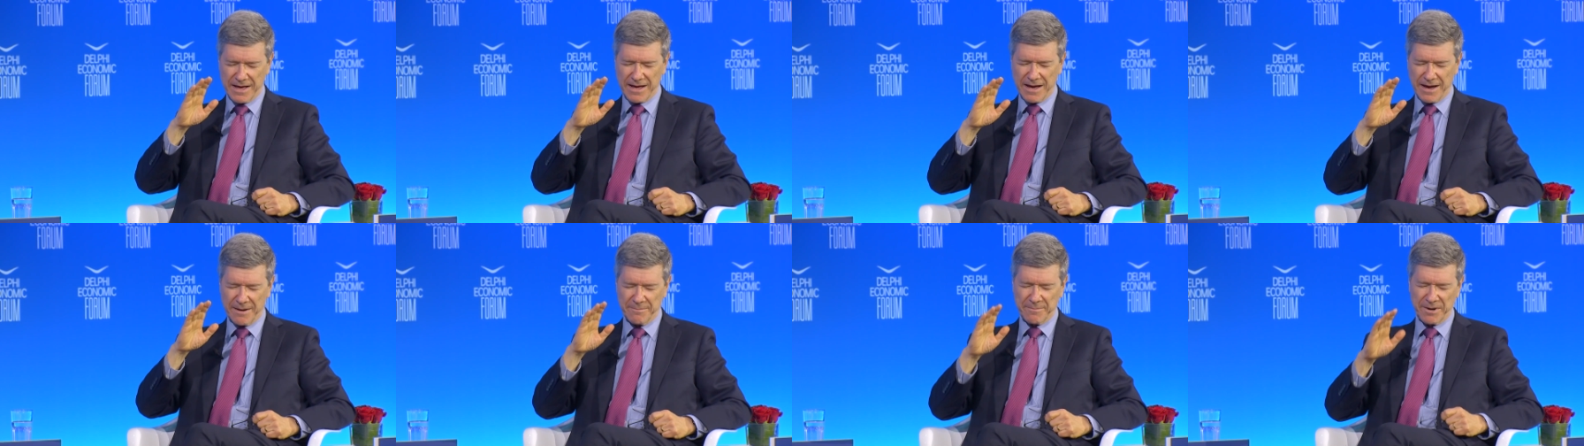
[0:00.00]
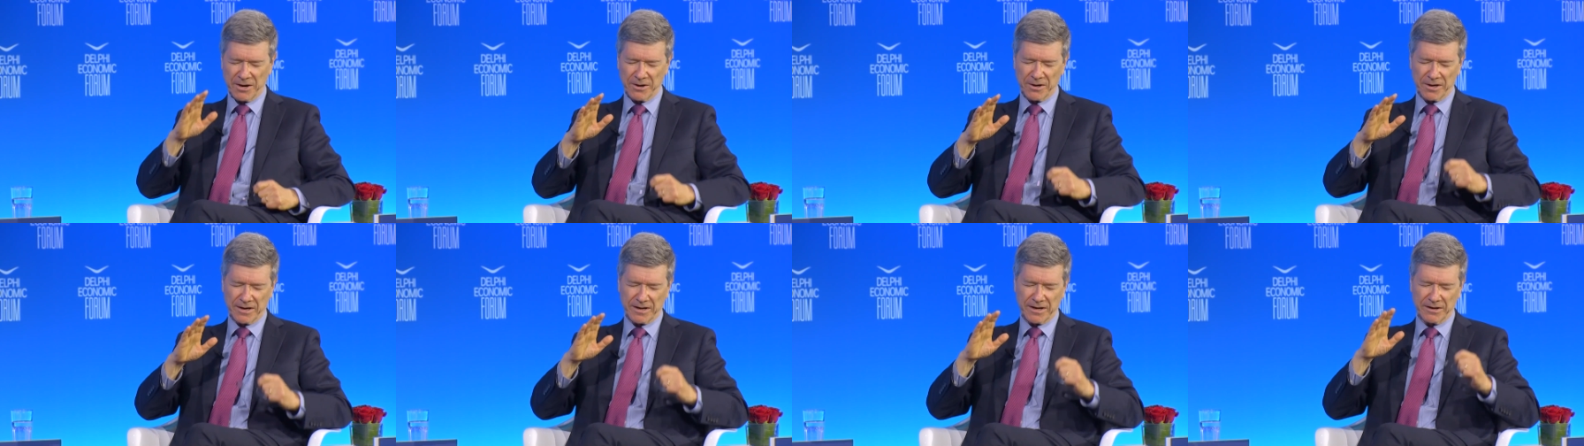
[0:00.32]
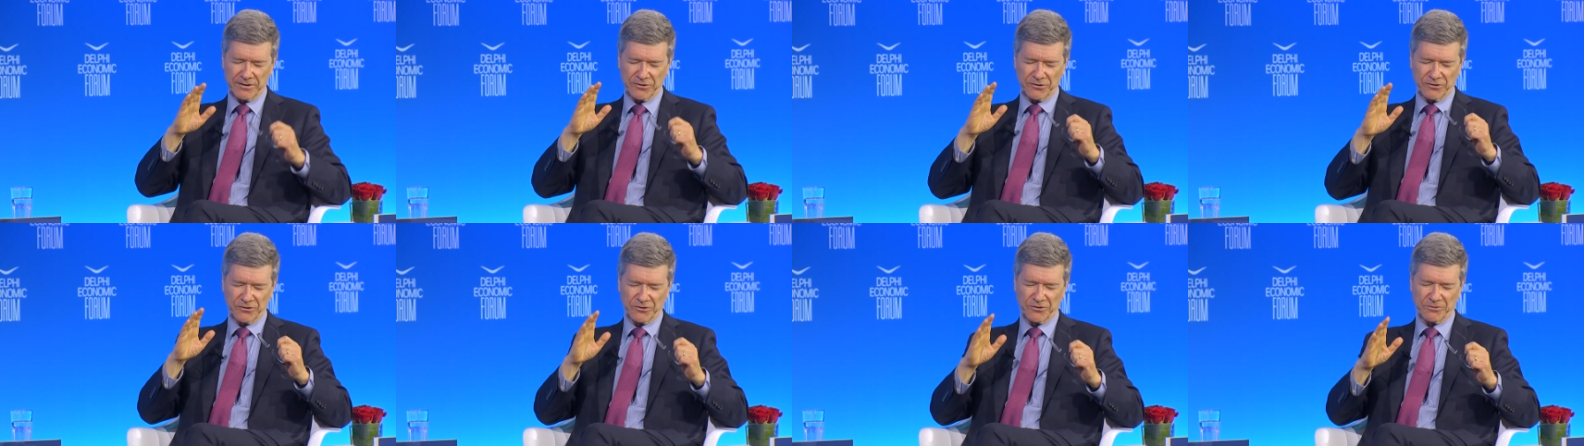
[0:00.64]

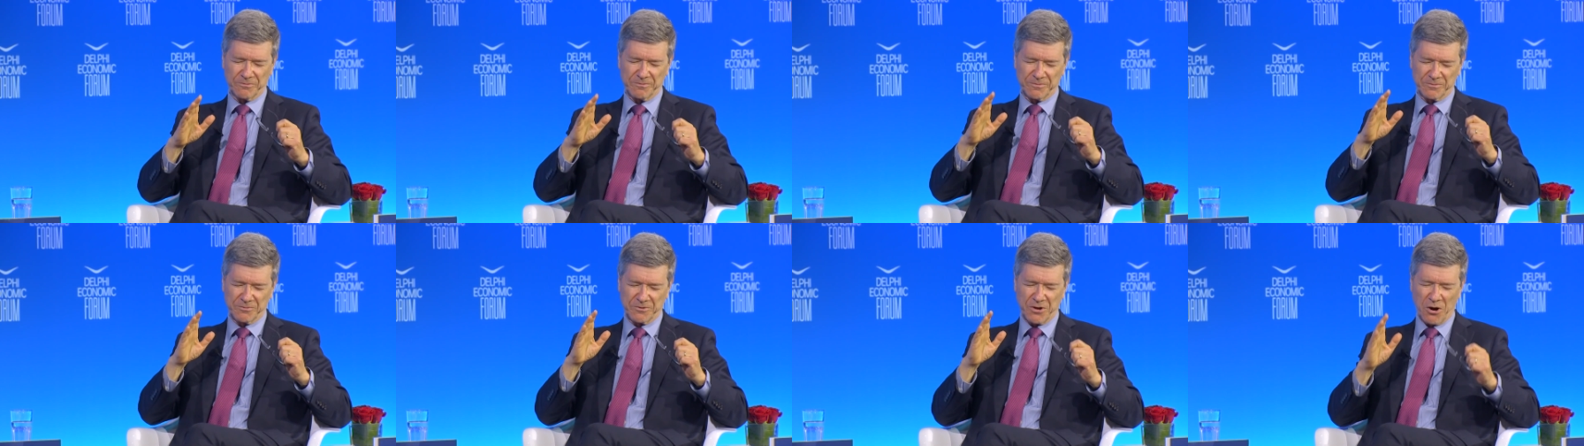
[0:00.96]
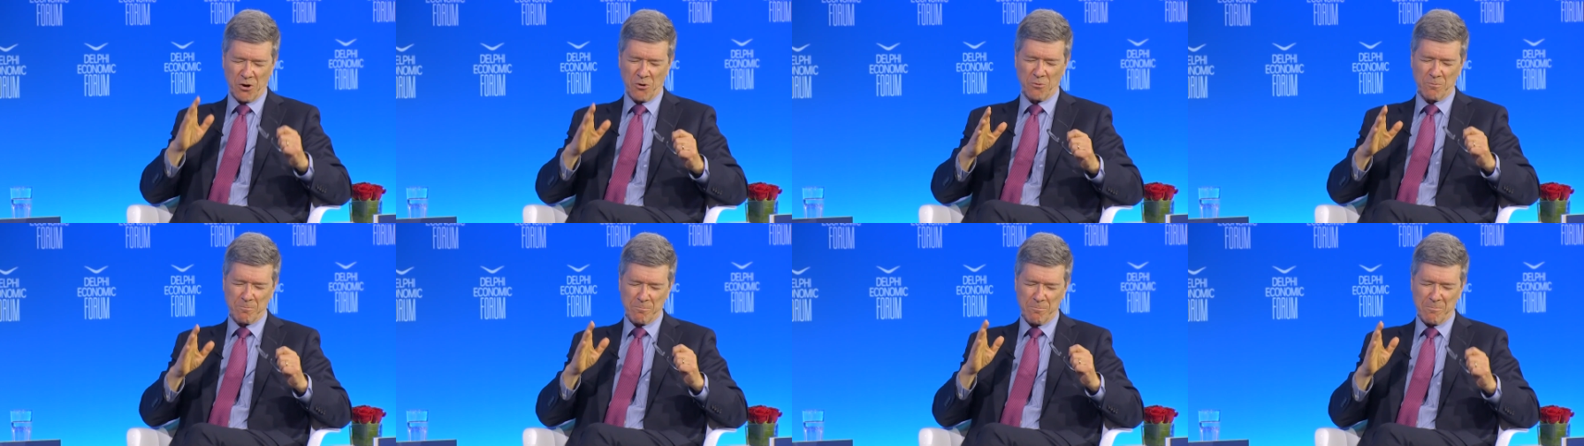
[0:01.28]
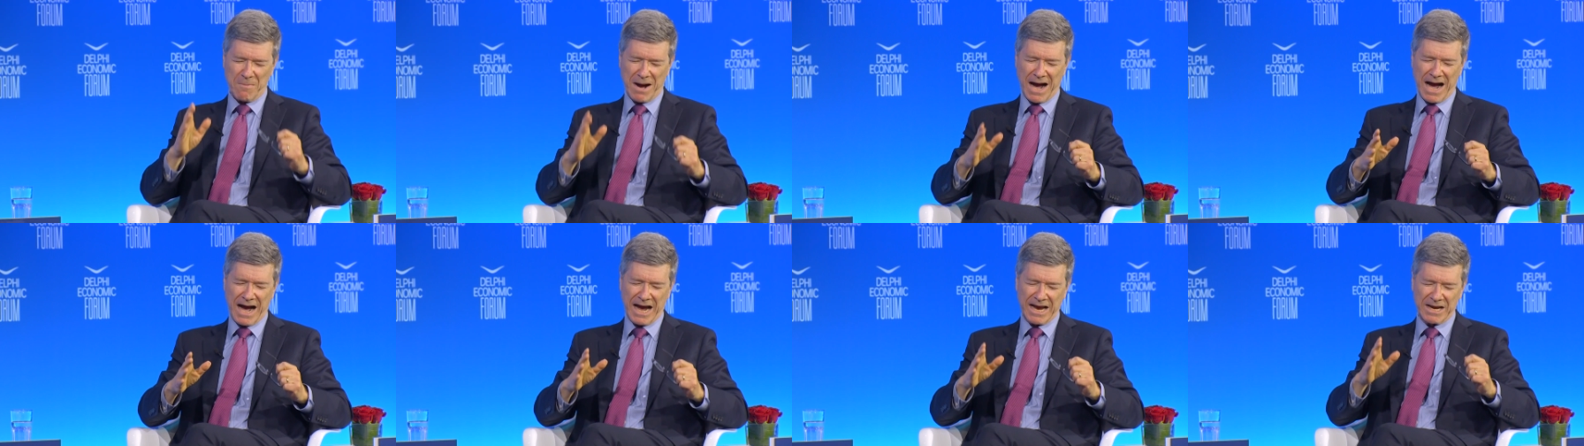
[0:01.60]
Americans don't
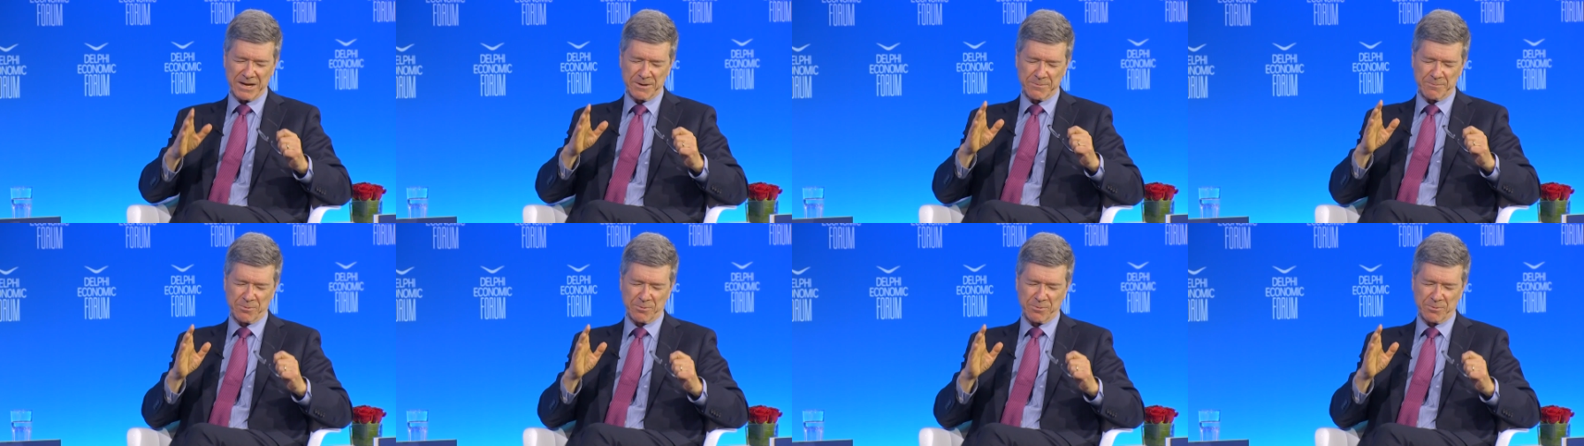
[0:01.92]
mind